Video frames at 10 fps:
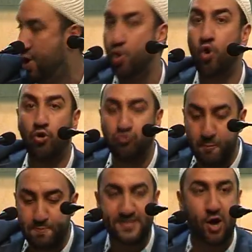or
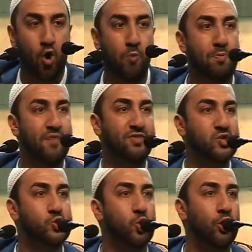rips open the
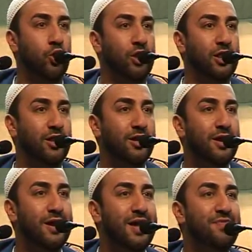soil,
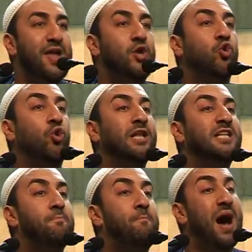they call
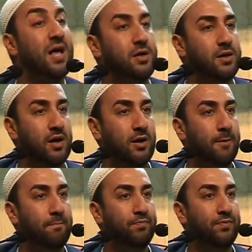it Baqr.
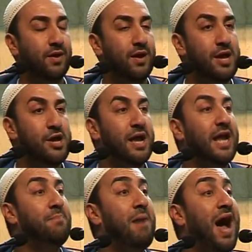
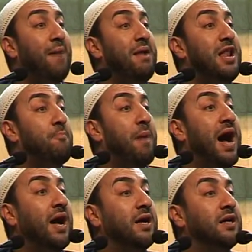Imam
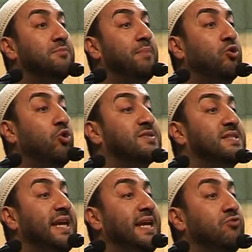al-Baqir,
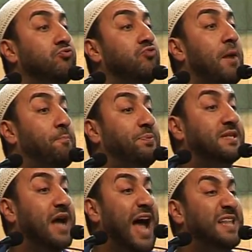because he
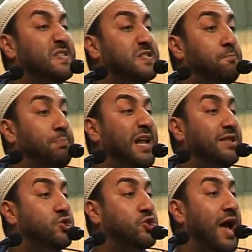ripped and
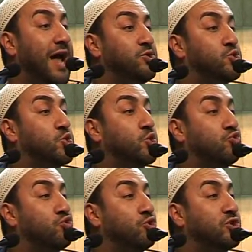split and
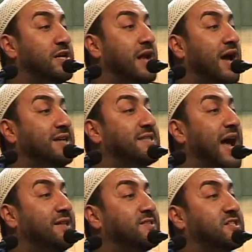scrutinized
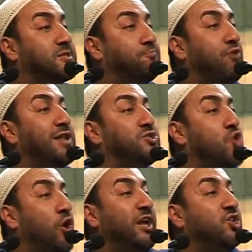and spread
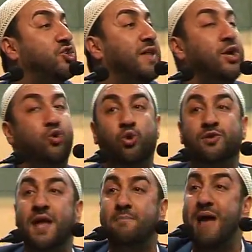knowledge, they
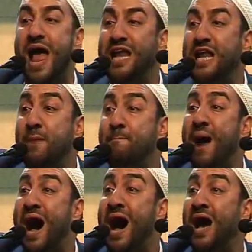called him
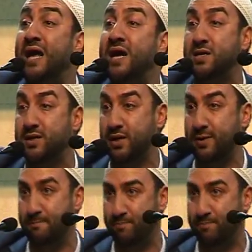al-Baqir.